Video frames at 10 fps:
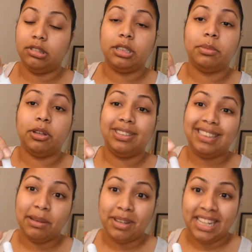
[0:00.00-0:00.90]
smells
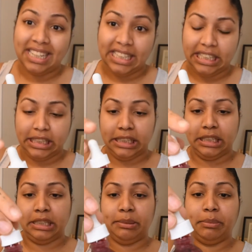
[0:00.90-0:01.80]
chemically,
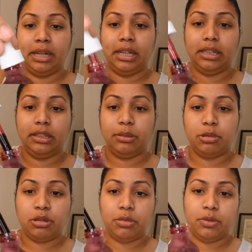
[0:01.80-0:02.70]
but it's
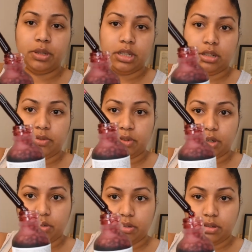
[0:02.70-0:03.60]
supposed to be really good for you.
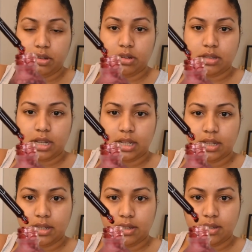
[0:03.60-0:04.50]
It looks like this.